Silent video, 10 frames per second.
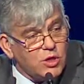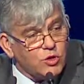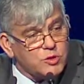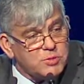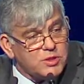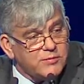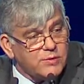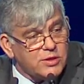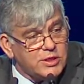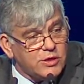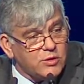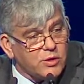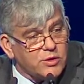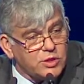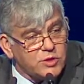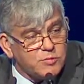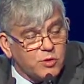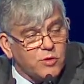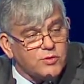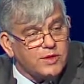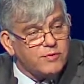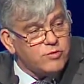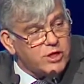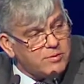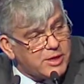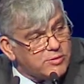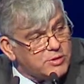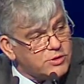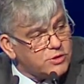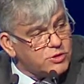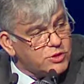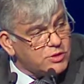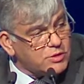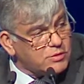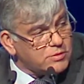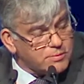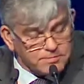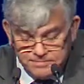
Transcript: or specific technologies because they read about it in the journals.